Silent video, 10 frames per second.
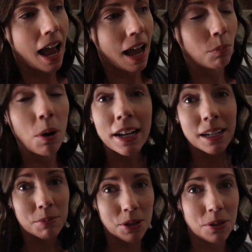I want
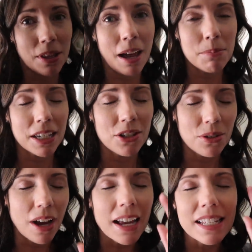him to do that because
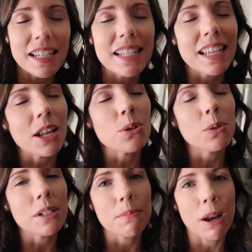you guys, his
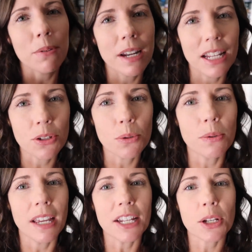schedule is about ready
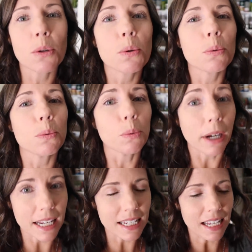to get
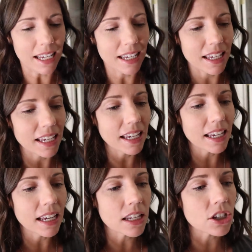crazy.
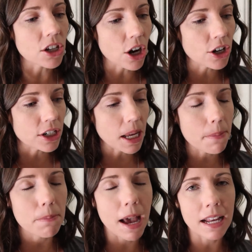He starts
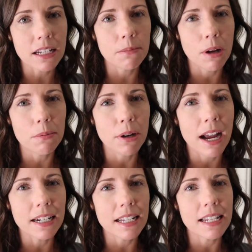a basketball
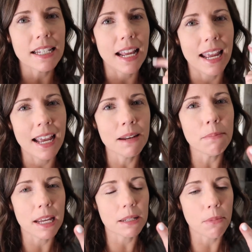practice and
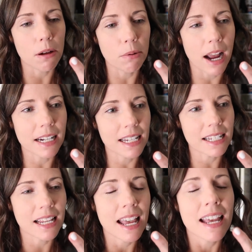baseball practice
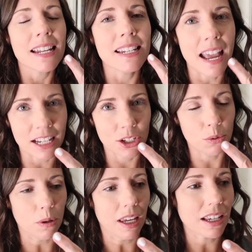next
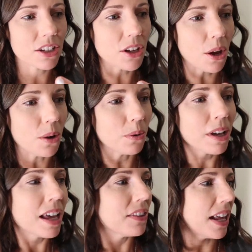week. So
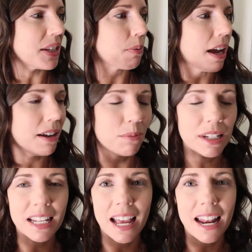that's why we
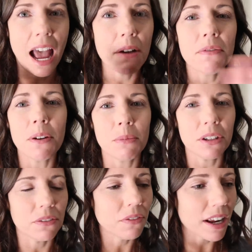said have fun with
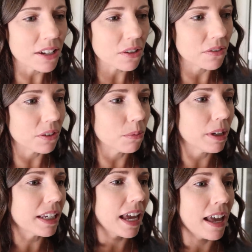your friends over the
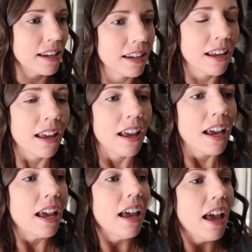weekend.
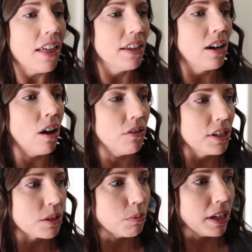And then all this